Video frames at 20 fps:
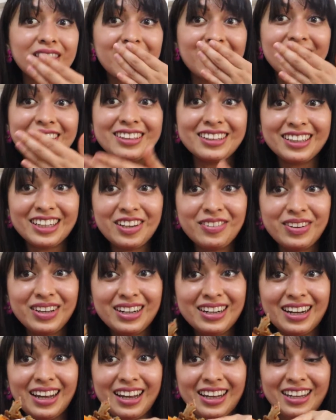And they
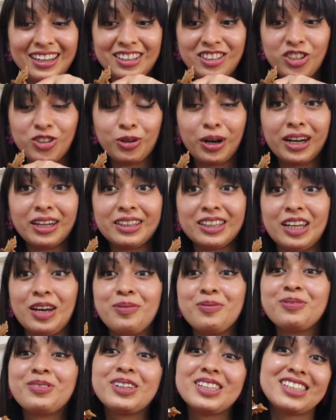even like shredded
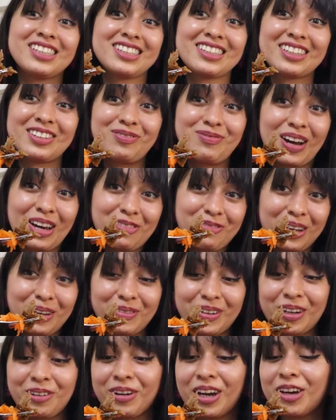them, which is my
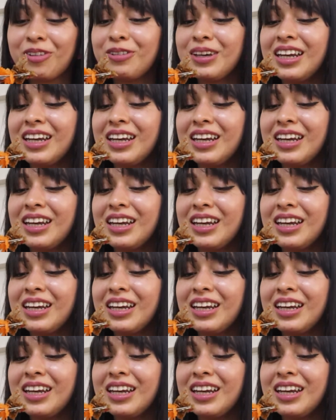favorite way of